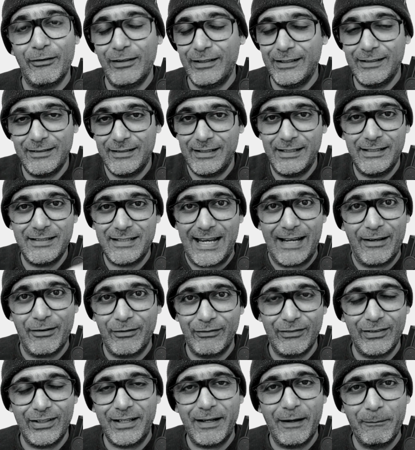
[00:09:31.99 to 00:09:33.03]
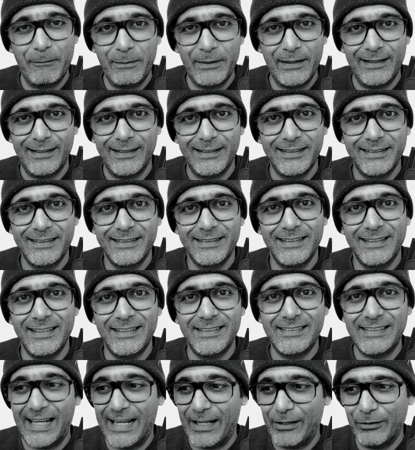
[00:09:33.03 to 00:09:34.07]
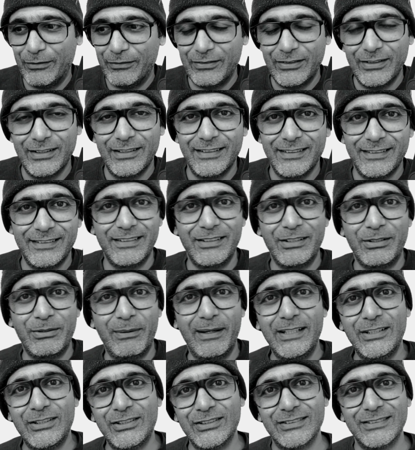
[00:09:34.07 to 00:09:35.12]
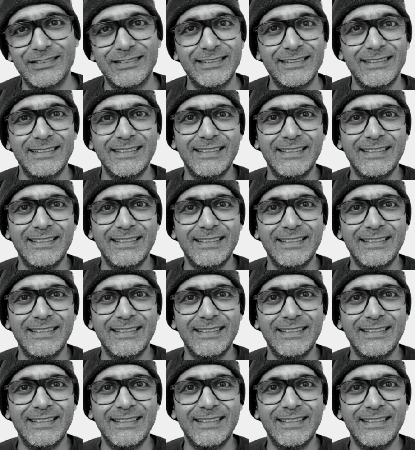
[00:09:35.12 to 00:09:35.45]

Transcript: is out of the company, is out of the equation.